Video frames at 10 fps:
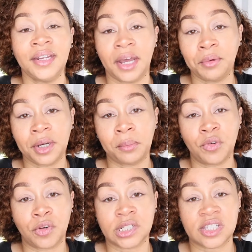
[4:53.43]
Now we're gonna
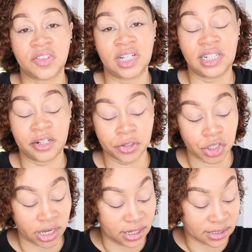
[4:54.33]
move on to the glitter
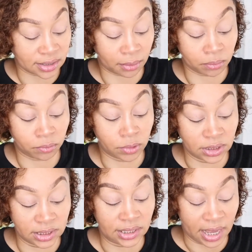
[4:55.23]
shades and I'm
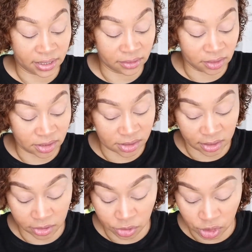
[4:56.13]
really liking these
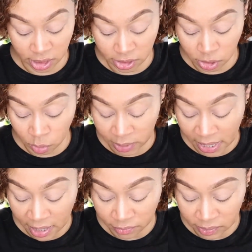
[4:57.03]
glitter shades. So we
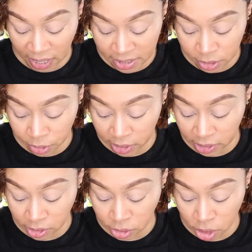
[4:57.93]
have light
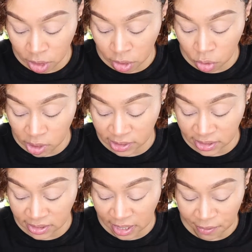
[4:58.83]
green, turquoise,
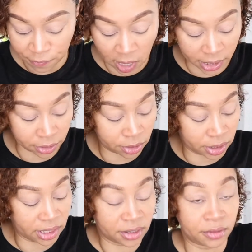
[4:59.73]
sapphire,
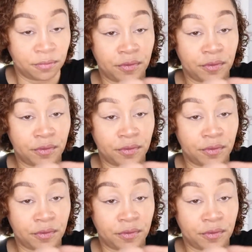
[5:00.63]
and